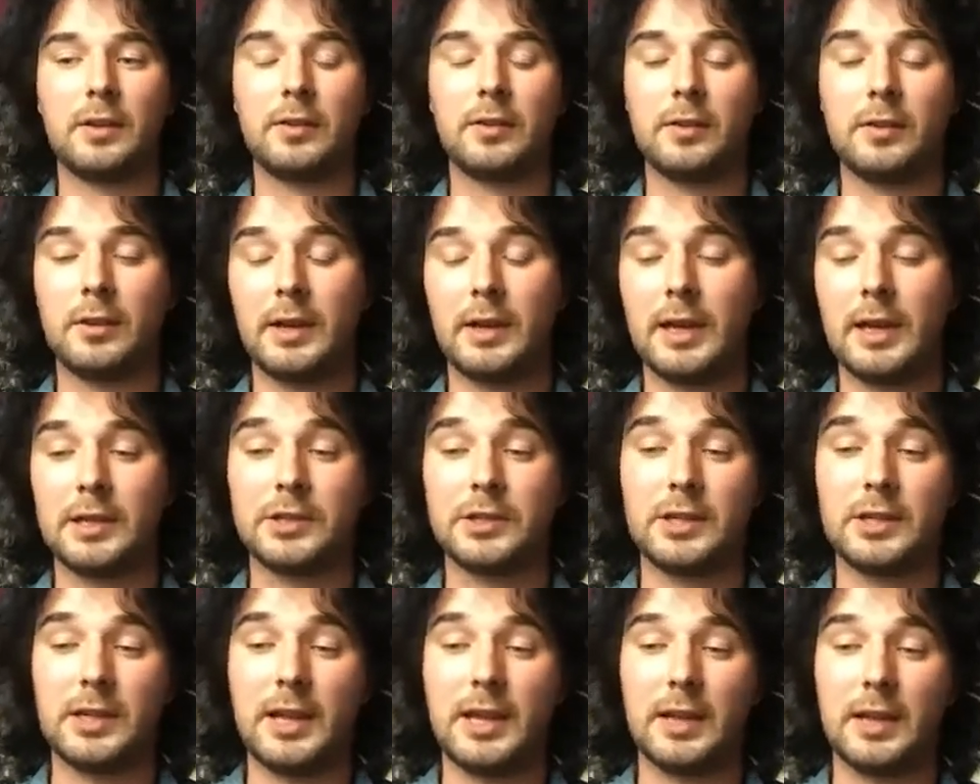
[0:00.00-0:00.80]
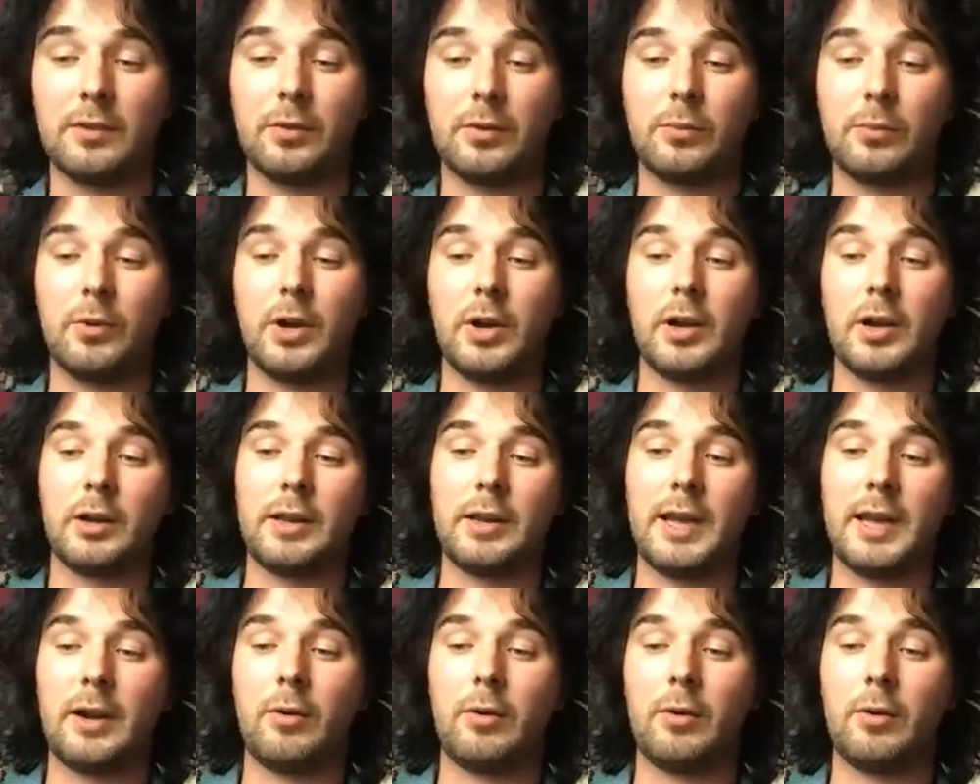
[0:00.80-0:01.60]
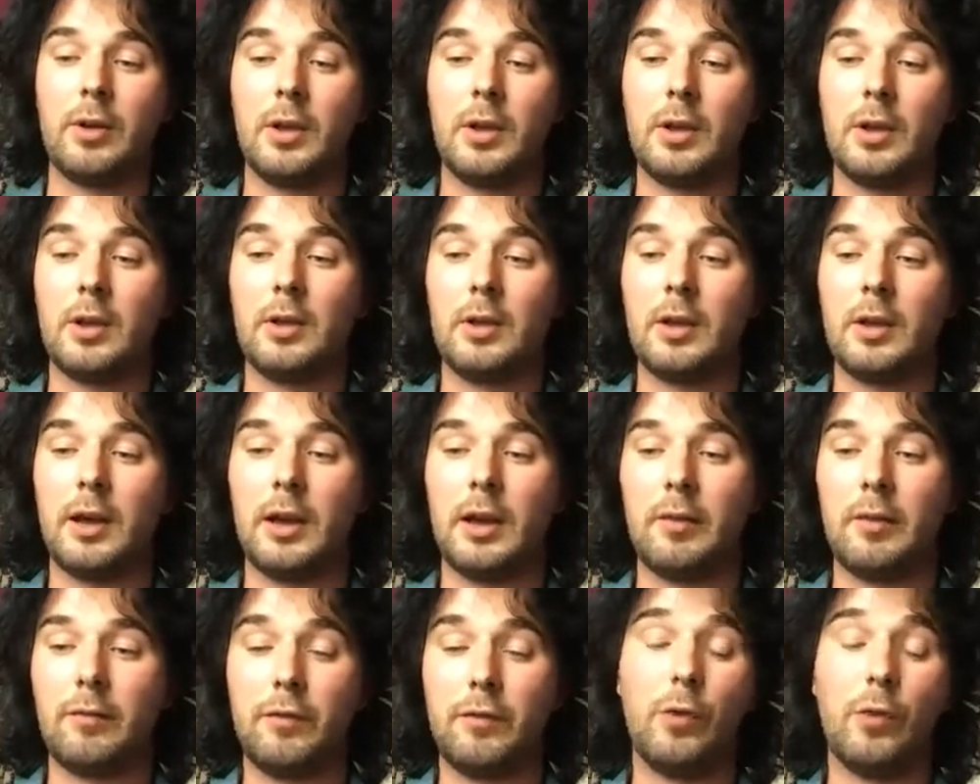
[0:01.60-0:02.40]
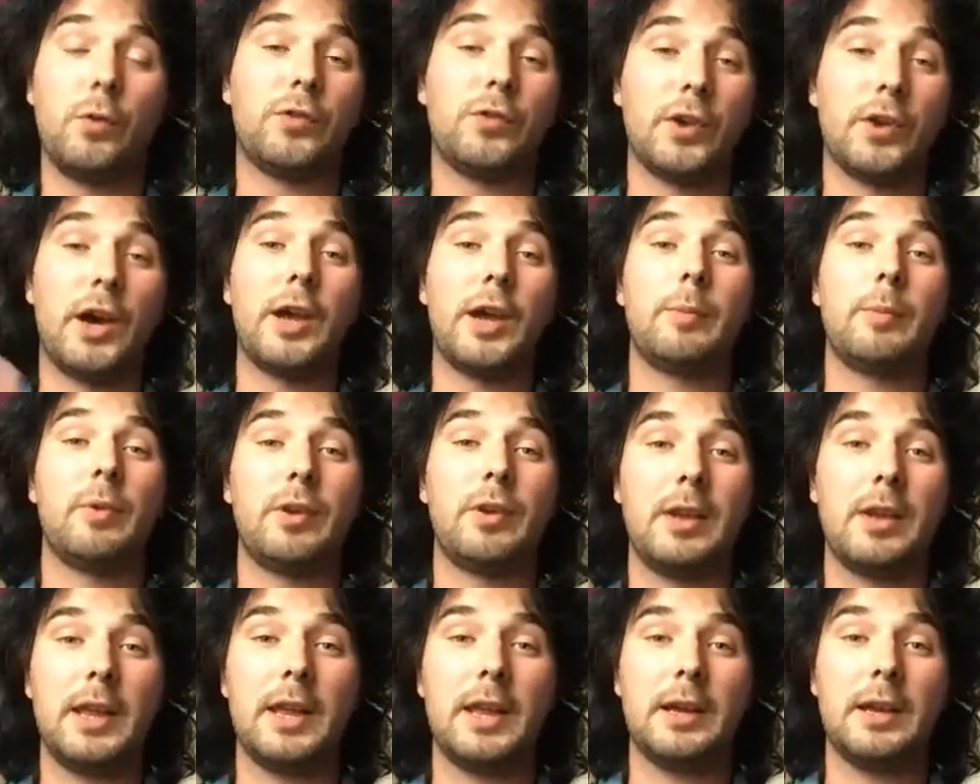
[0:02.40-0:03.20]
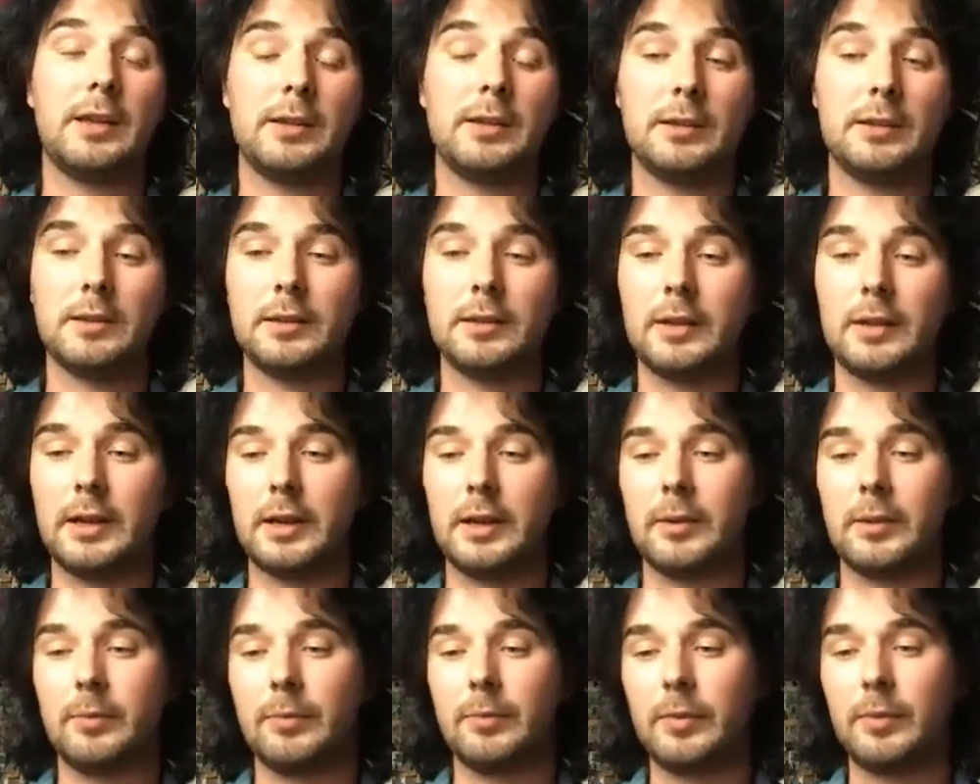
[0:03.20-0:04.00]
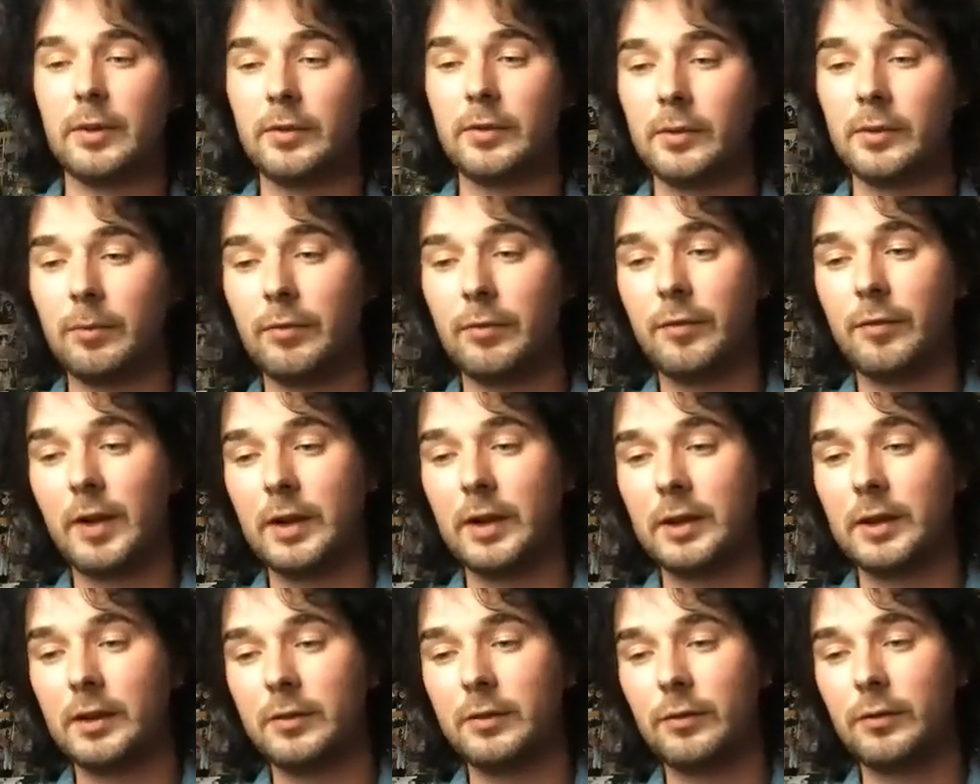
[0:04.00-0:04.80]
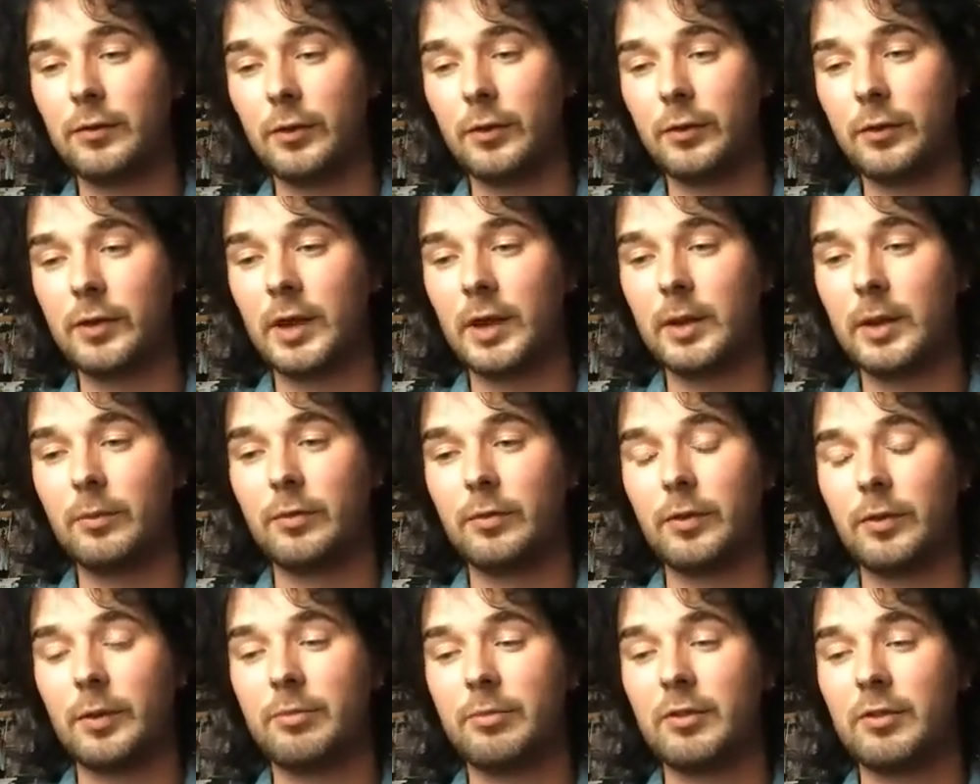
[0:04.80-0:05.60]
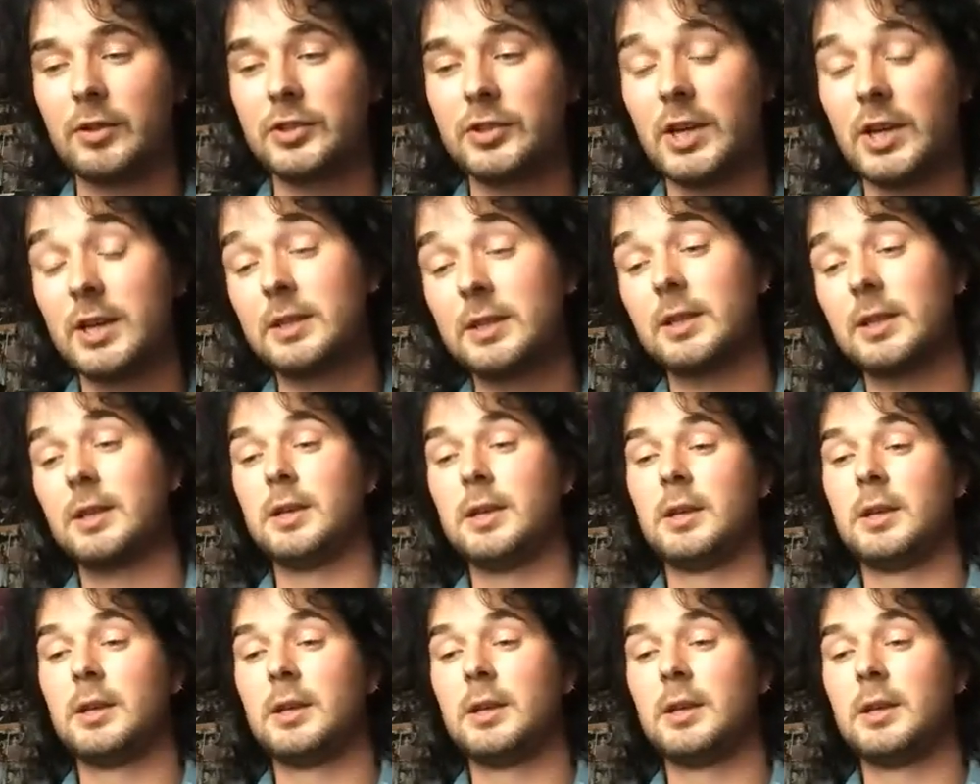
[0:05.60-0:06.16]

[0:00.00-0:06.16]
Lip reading: So I actually get to work now full-time on Nia because I'm funded full-time for the project,